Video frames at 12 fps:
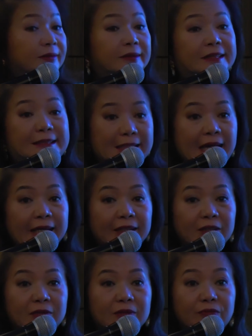
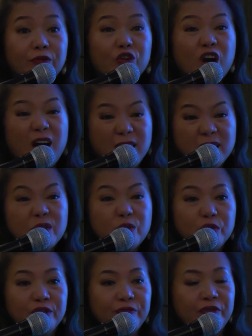designed for us
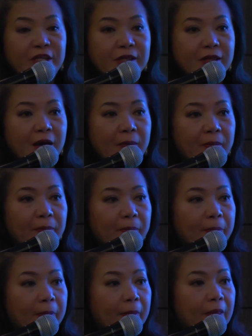to defeat them.
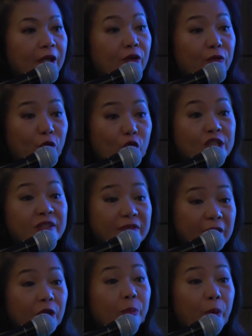And of course, if
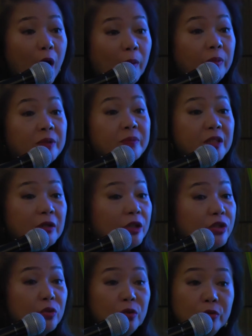there are problems, there
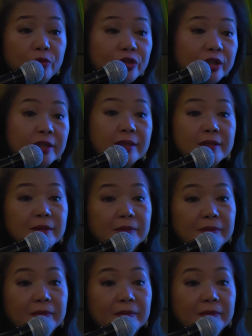are solutions.